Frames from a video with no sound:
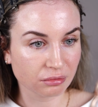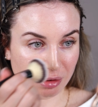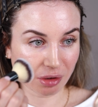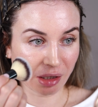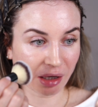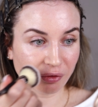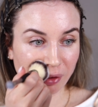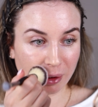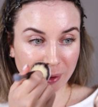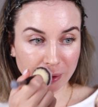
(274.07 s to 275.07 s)
Okay, I
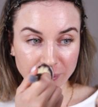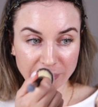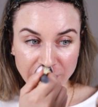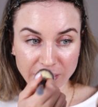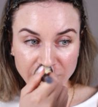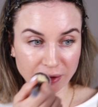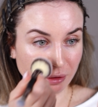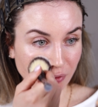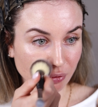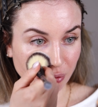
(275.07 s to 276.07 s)
feel like it blended
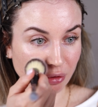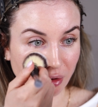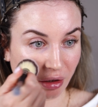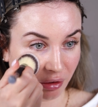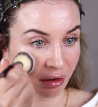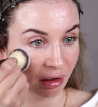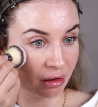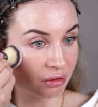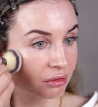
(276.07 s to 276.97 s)
into nothing.